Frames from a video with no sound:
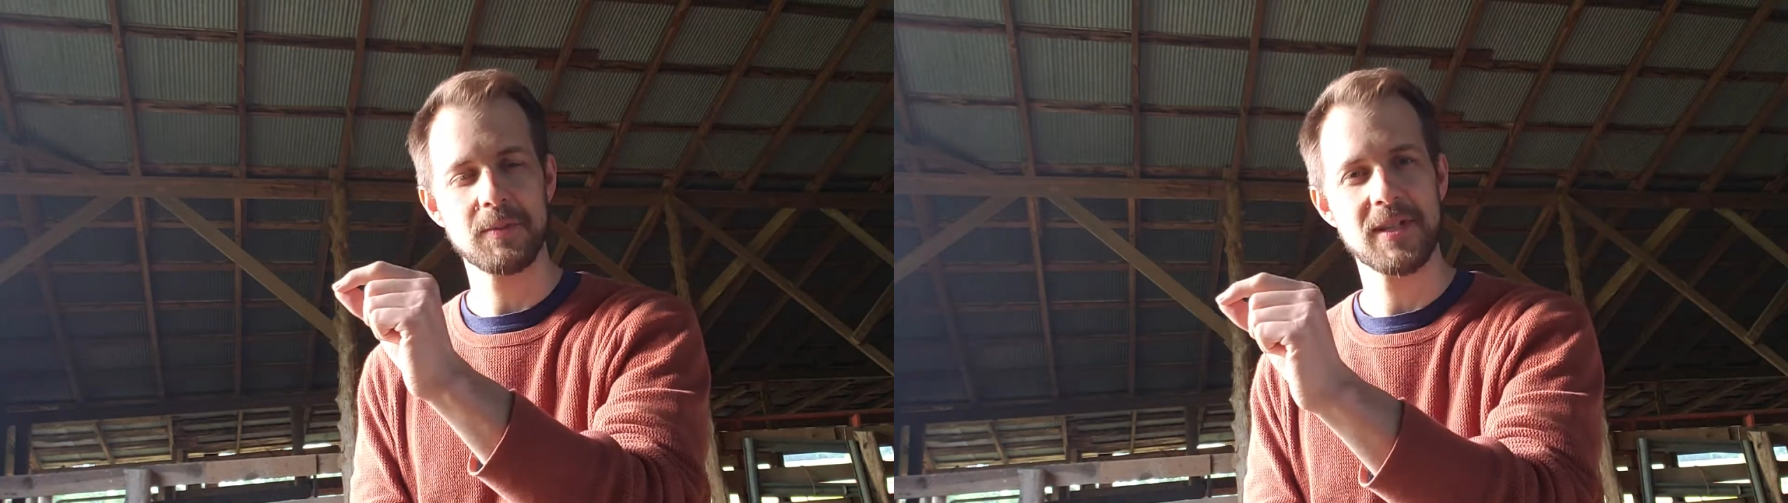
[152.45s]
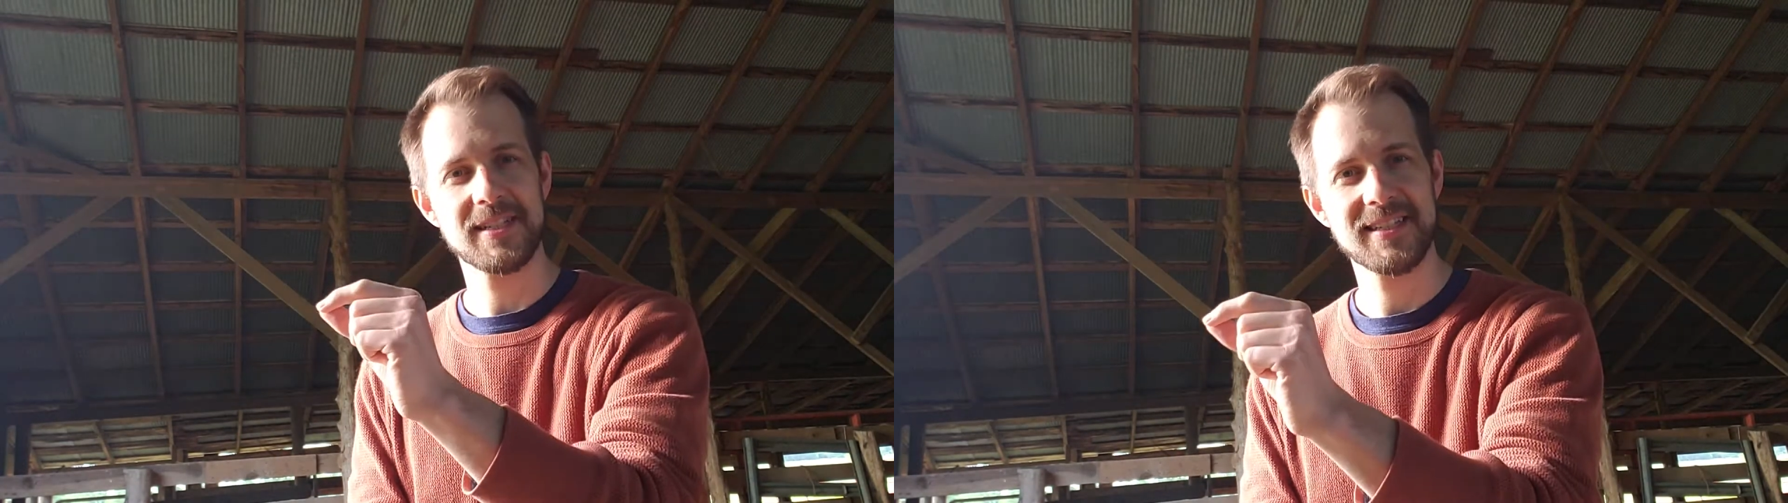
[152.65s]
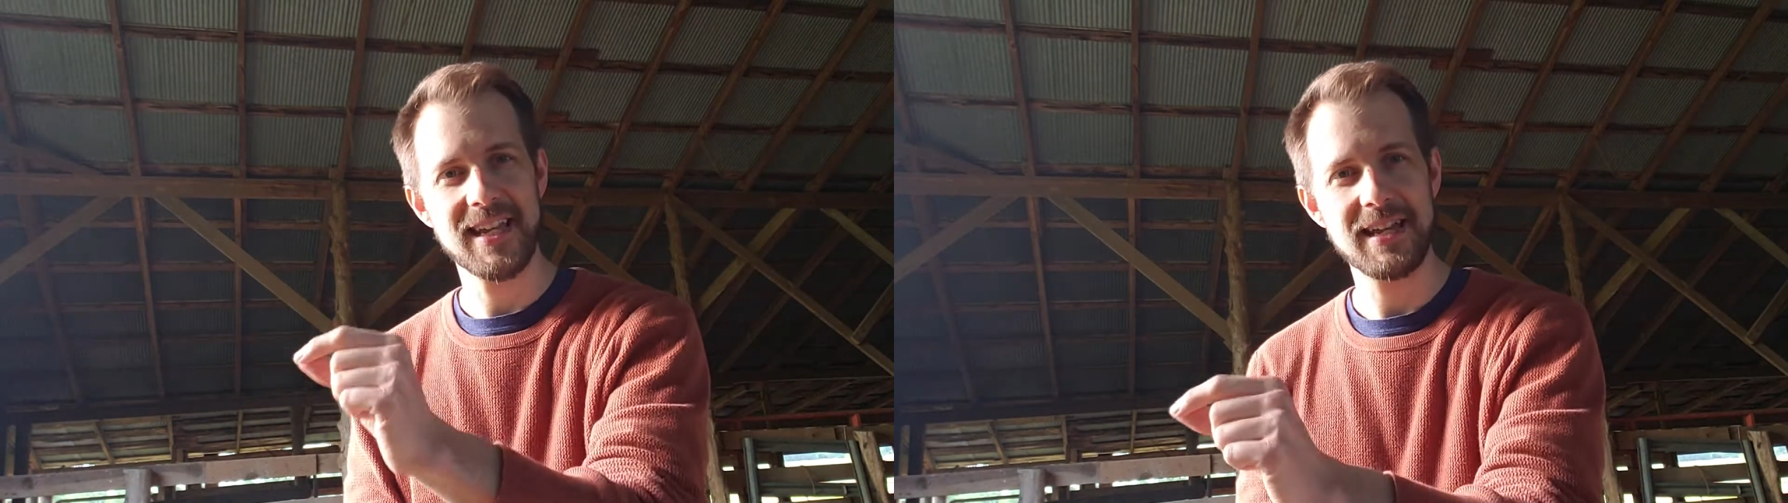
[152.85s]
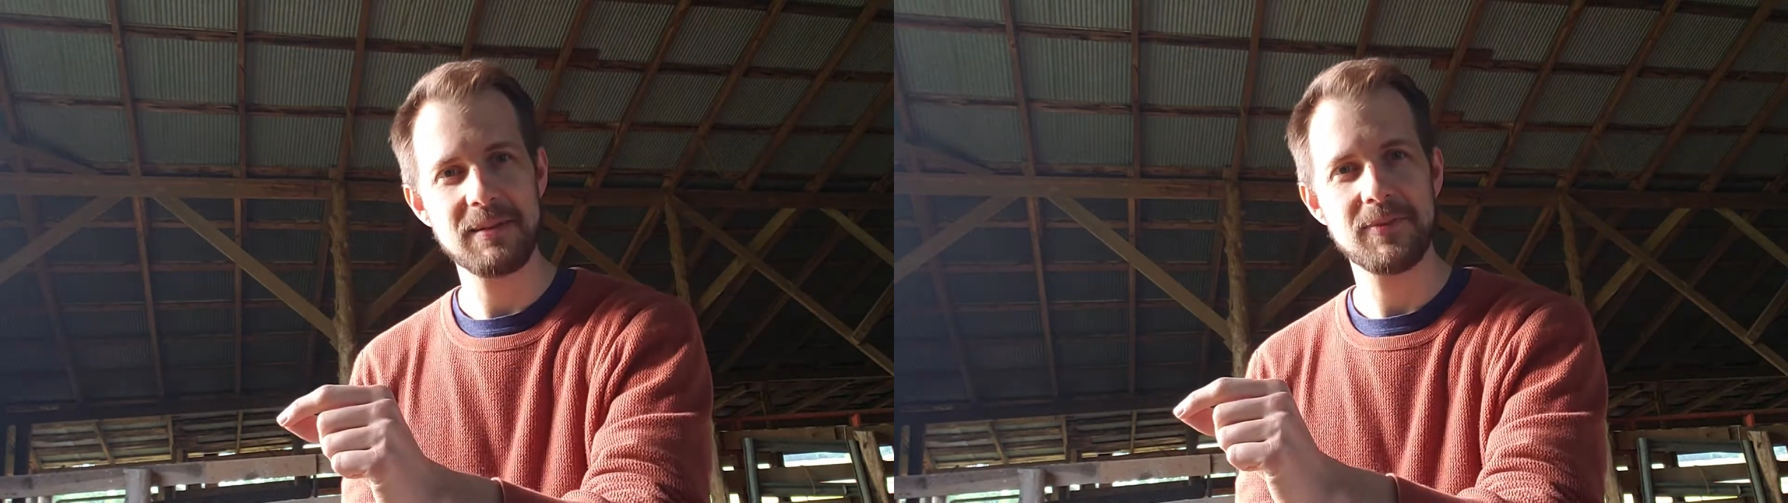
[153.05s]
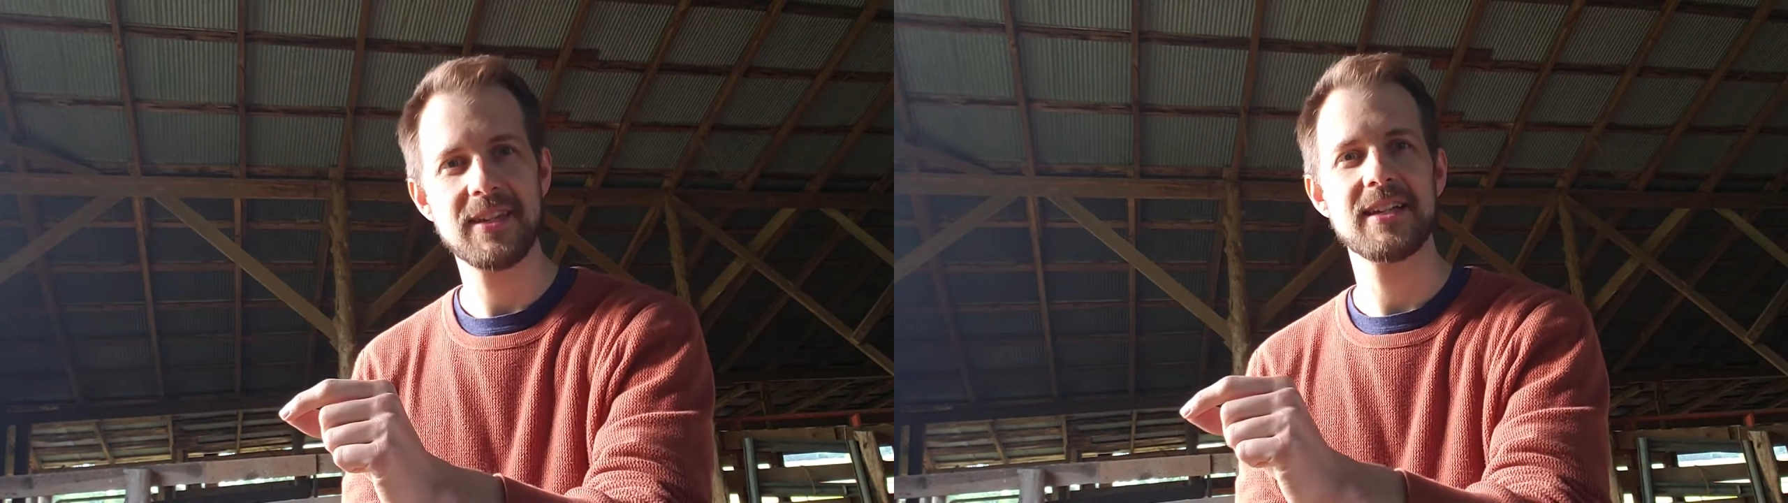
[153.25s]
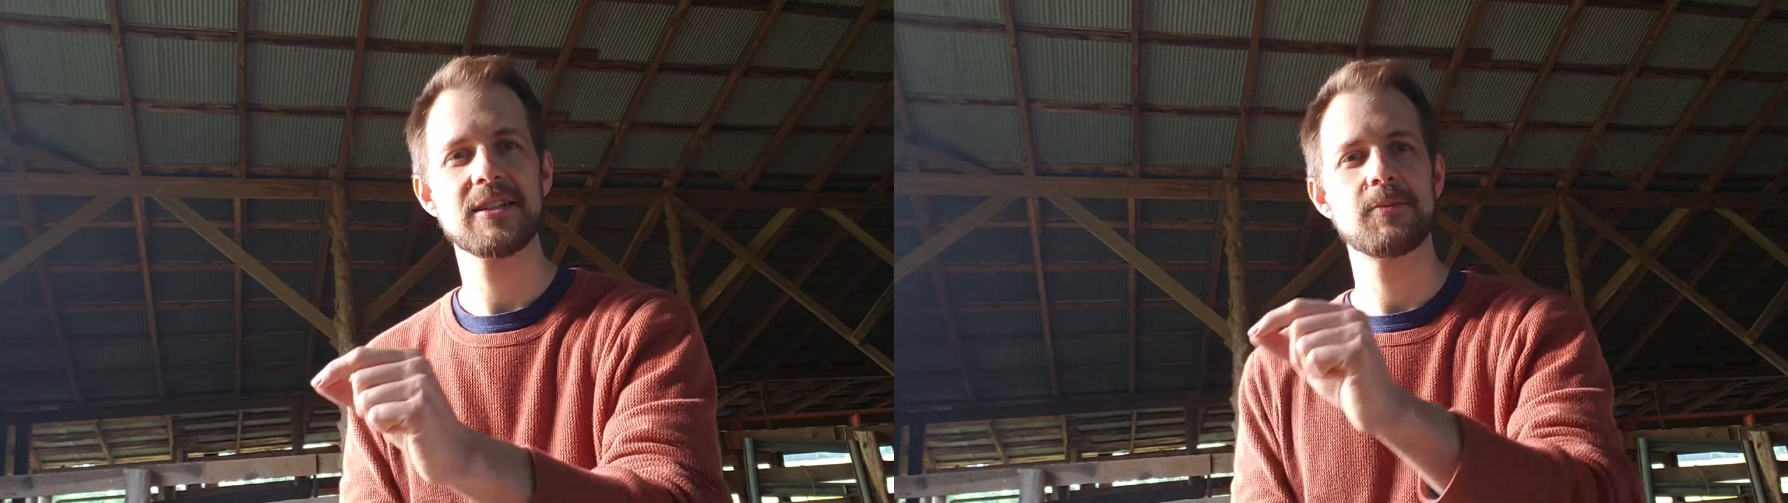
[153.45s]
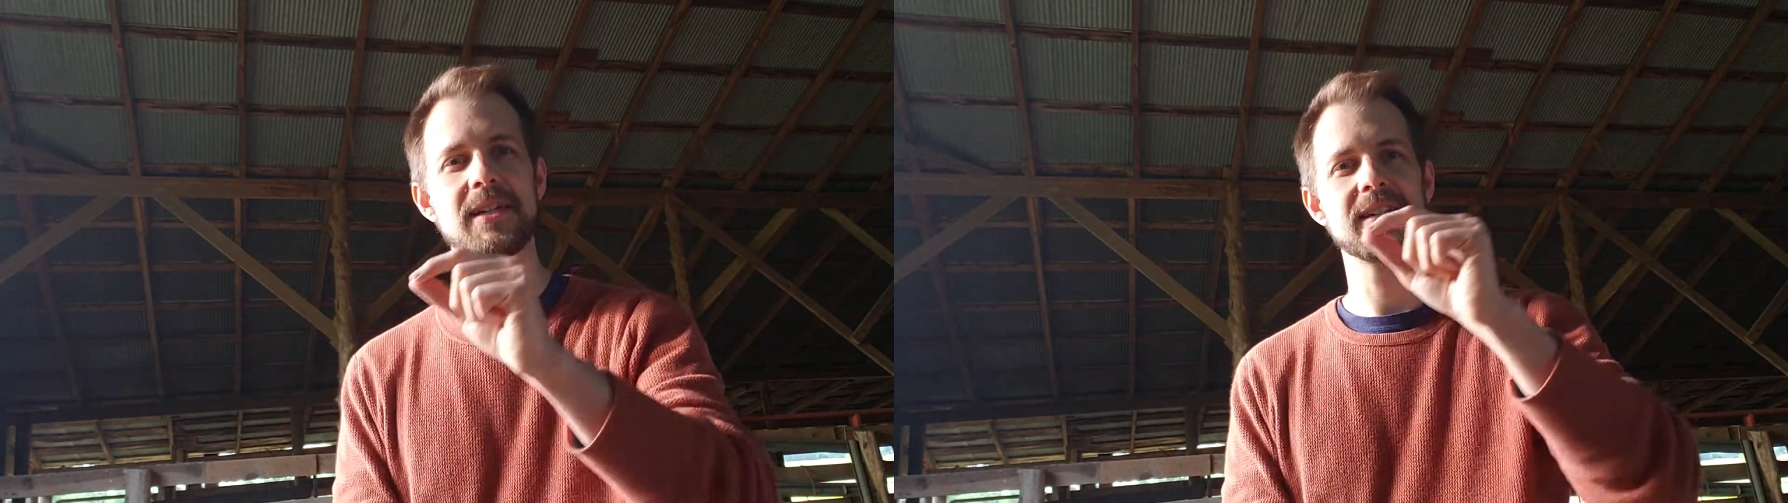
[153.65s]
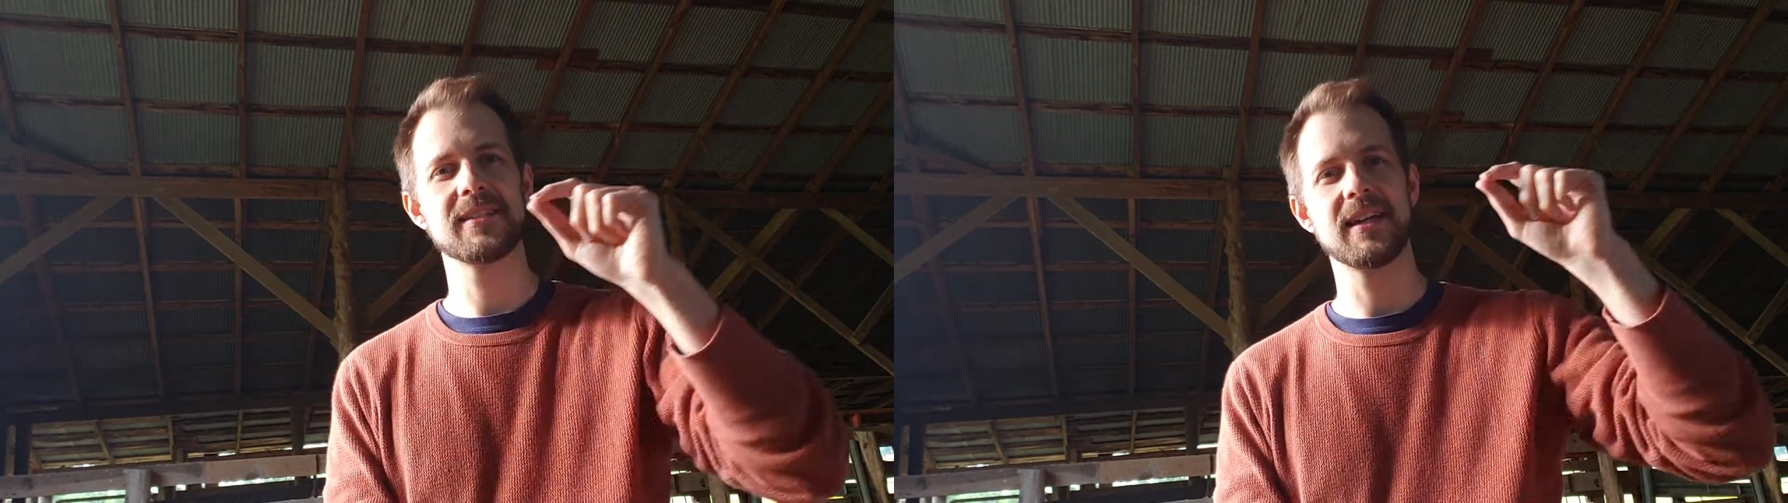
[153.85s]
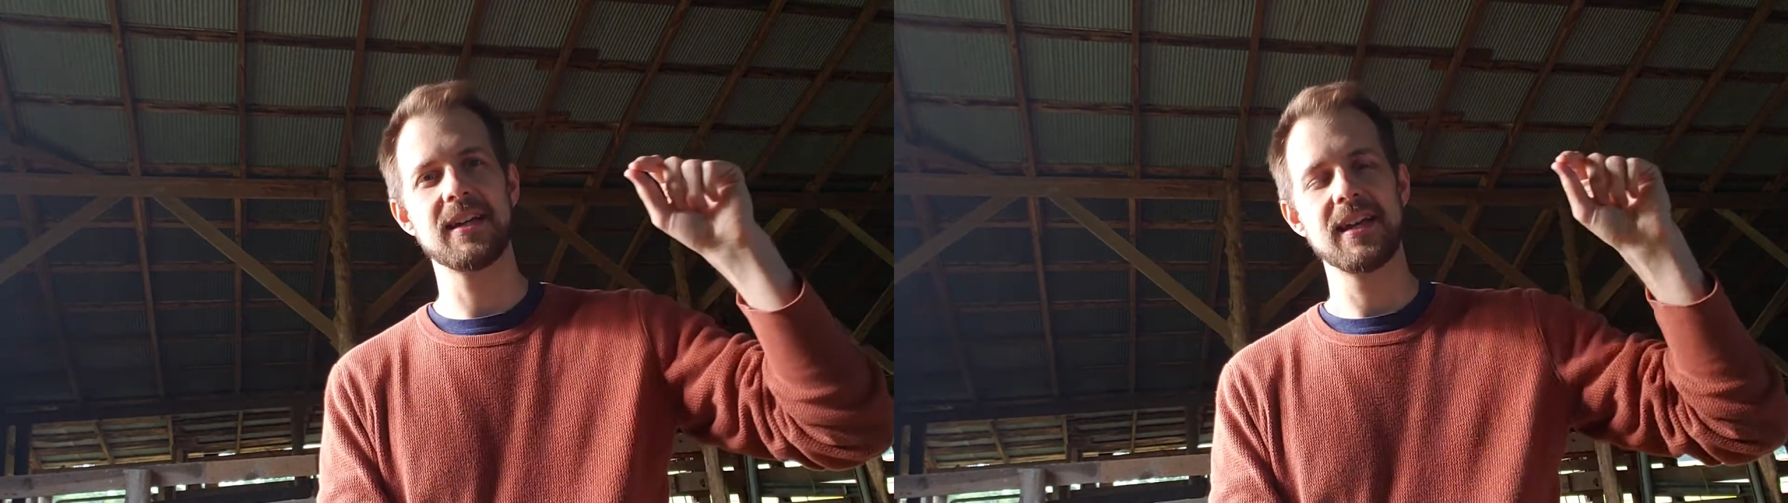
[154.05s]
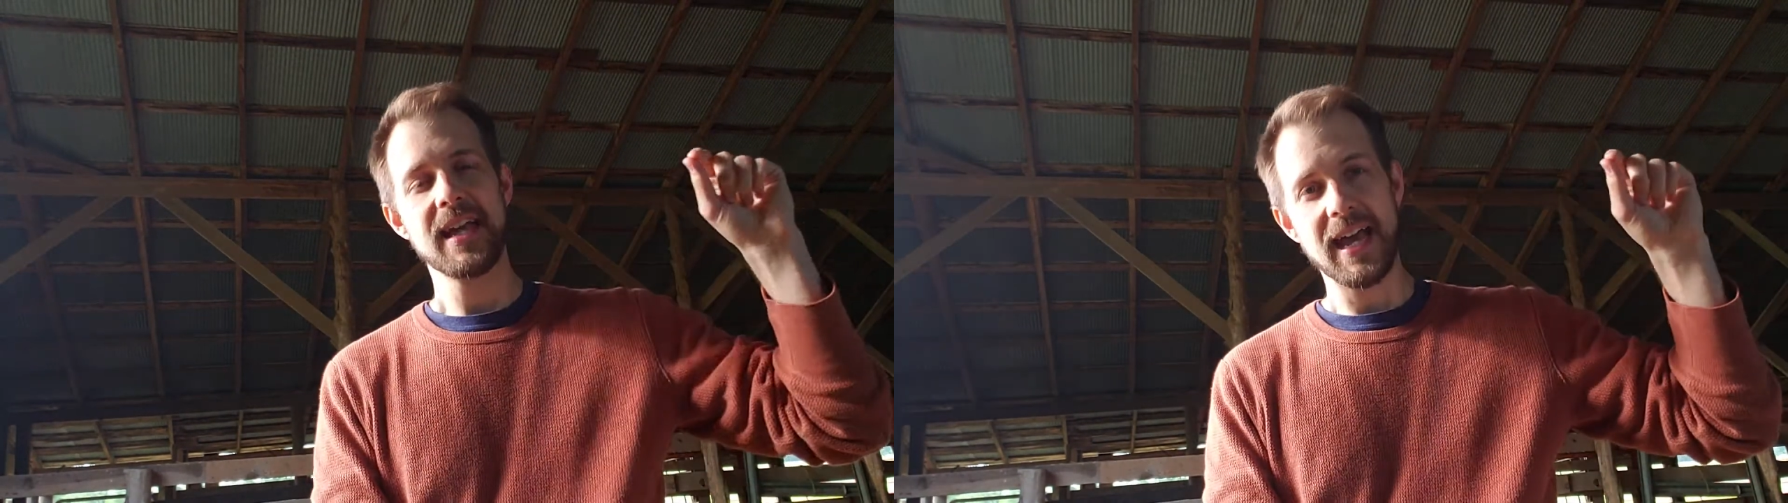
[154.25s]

of the same things being said